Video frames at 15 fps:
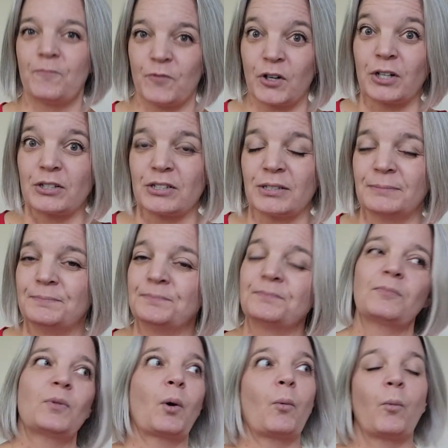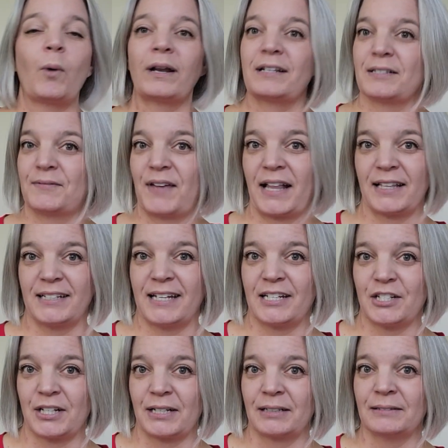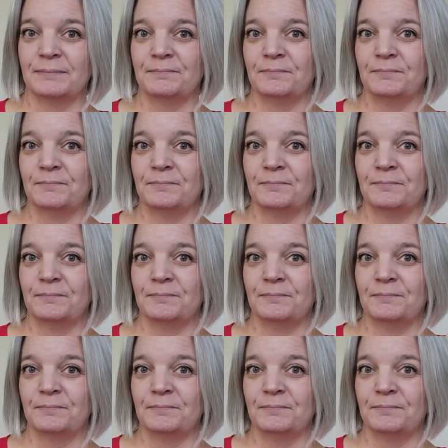First, what is validation?